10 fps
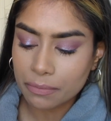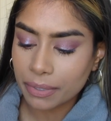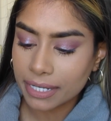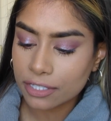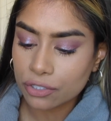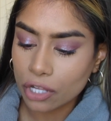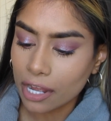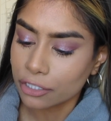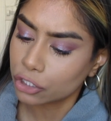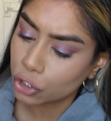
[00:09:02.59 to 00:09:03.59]
but it's
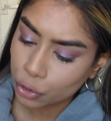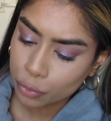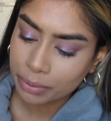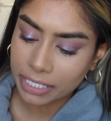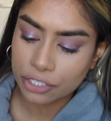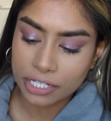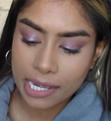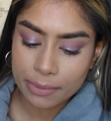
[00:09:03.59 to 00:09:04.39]
not too peachy. I